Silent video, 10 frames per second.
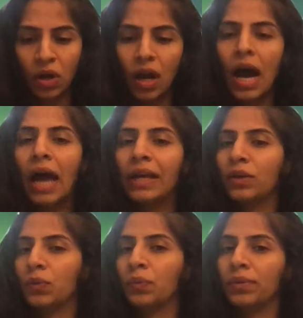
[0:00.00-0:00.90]
I
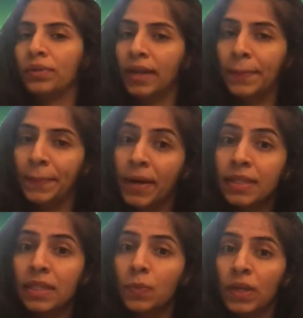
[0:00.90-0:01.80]
know there
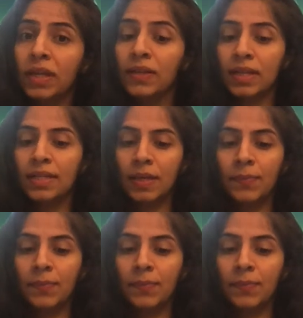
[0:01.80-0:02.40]
must be a reason